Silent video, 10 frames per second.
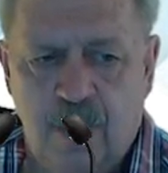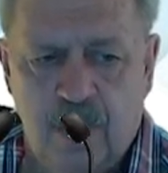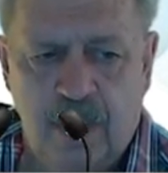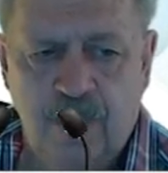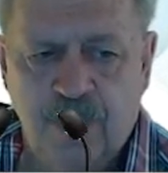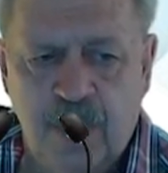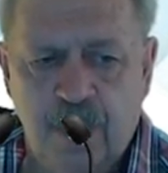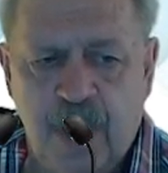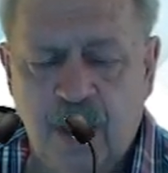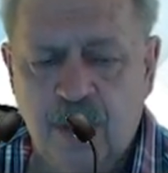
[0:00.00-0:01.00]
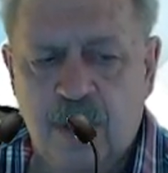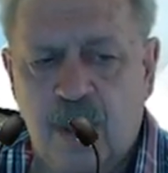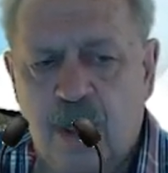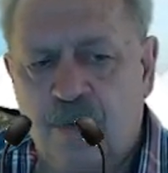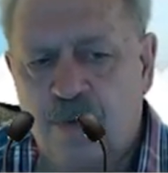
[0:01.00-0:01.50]
If the amount
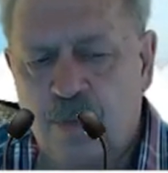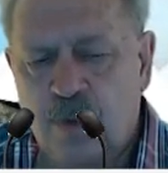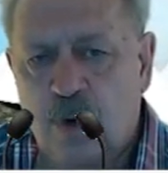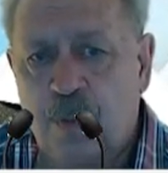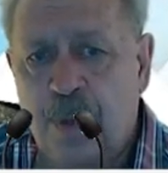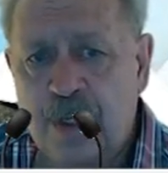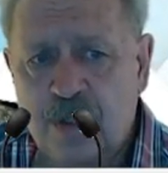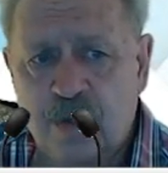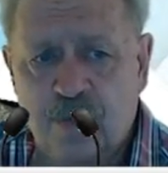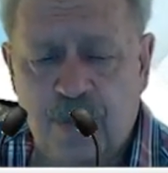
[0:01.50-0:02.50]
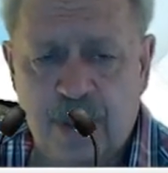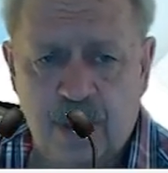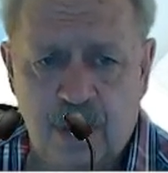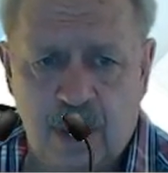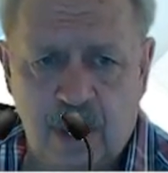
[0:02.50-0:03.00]
from your pension fund